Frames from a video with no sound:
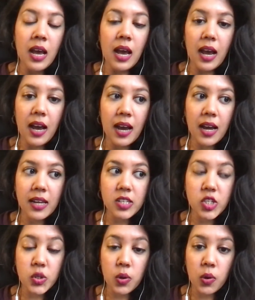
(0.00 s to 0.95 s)
I
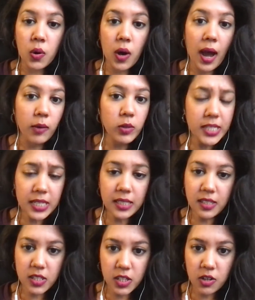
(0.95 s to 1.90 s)
would say
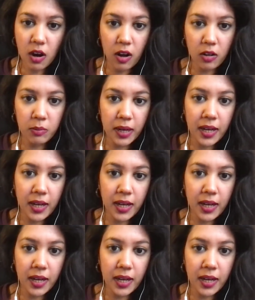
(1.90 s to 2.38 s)
these are all